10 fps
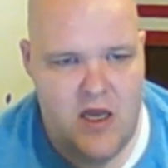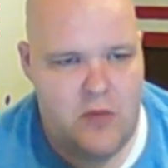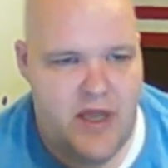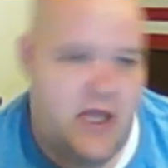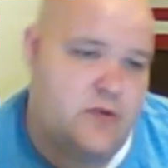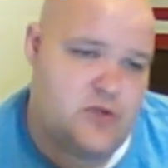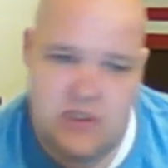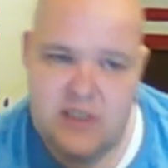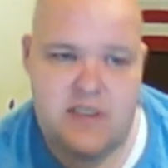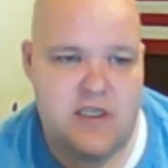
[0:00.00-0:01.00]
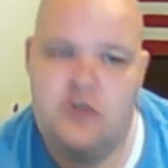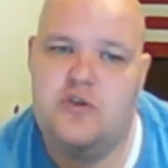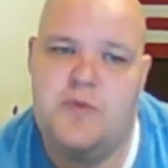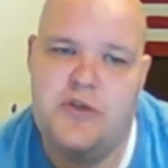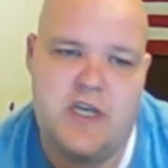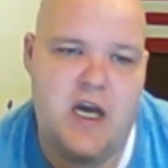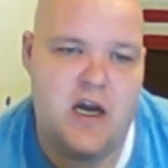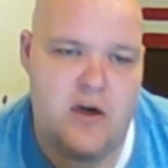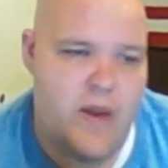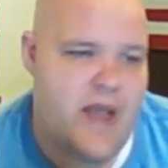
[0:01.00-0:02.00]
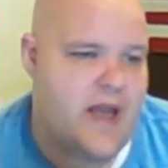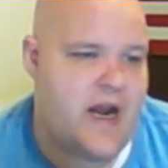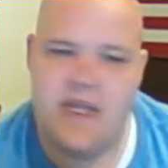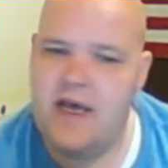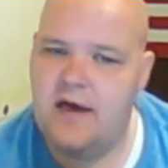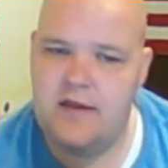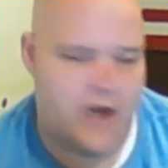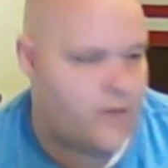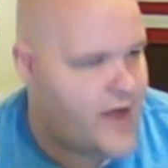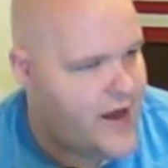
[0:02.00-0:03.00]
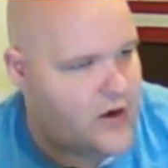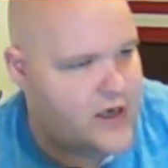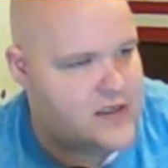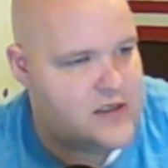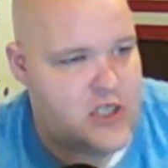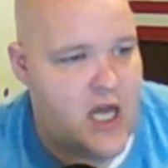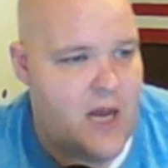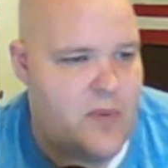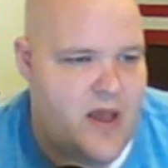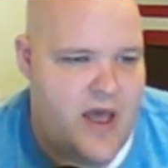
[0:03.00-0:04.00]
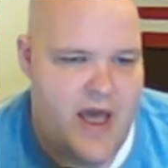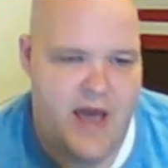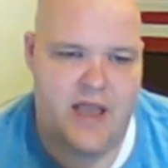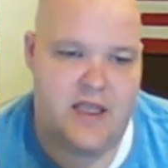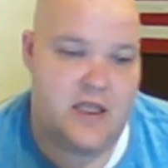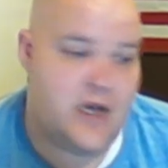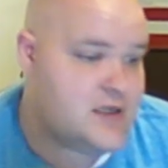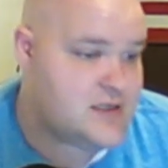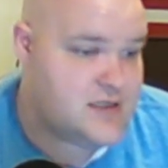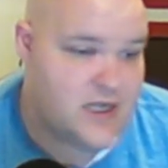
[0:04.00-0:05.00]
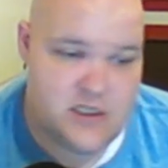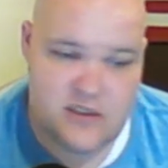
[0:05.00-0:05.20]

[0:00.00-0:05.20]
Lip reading: But he was just listening to his music, cutting away, and I yelled, and I ran across the shop, and I got his attention.